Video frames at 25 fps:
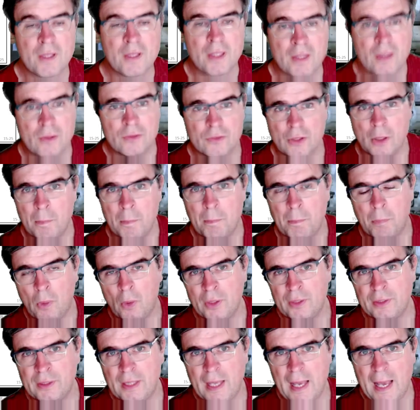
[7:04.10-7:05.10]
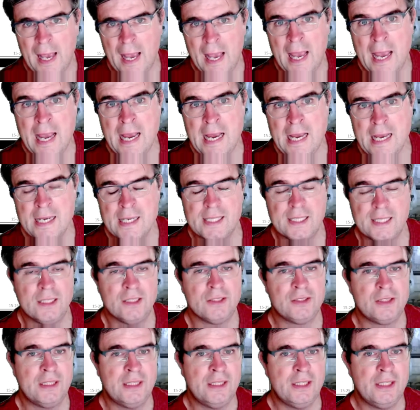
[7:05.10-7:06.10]
So point A is
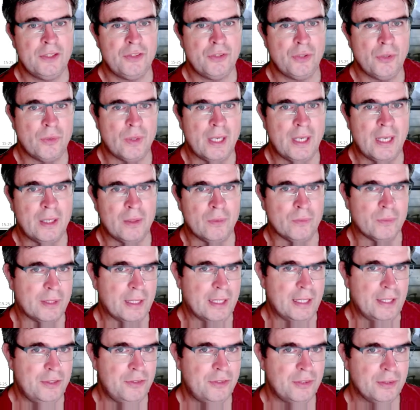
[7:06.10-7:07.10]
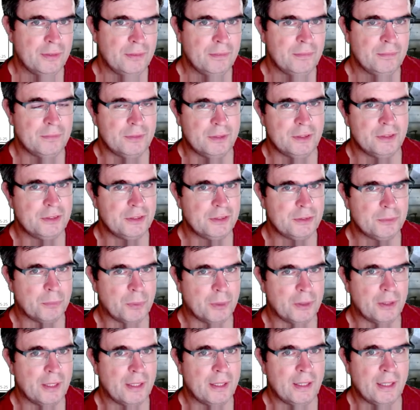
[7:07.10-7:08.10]
the initial allocation. This is what
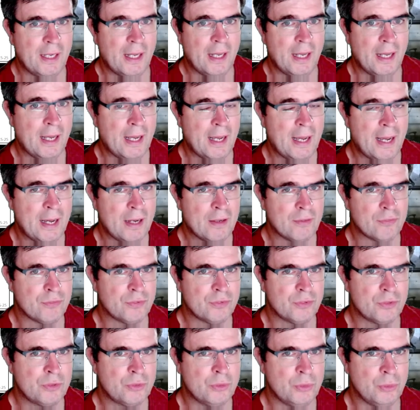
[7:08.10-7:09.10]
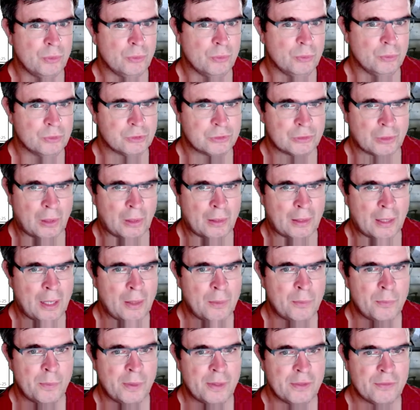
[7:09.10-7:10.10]
they have to start out
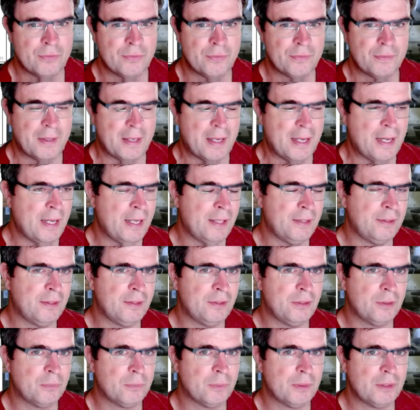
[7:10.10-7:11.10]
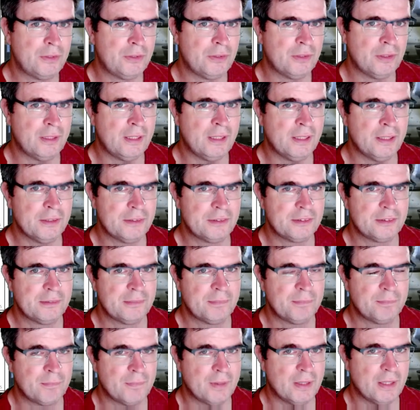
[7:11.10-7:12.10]
with. And then the question is,
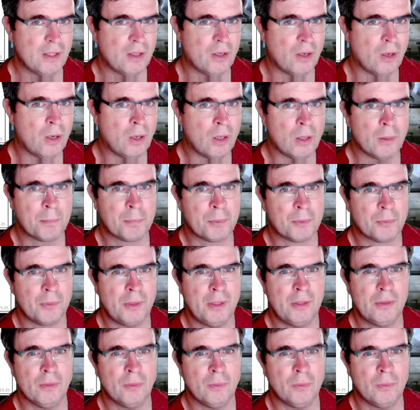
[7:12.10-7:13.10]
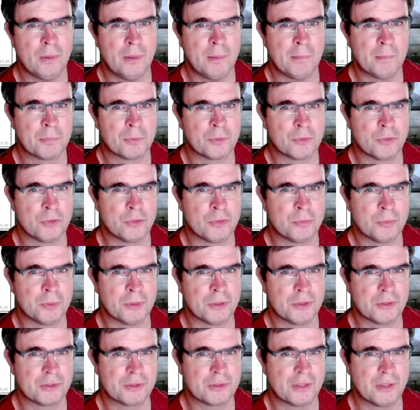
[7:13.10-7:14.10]
are Pareto
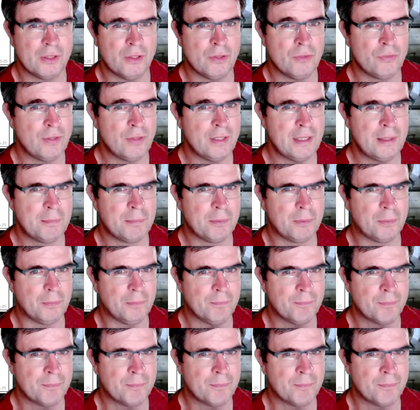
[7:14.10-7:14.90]
improvements available?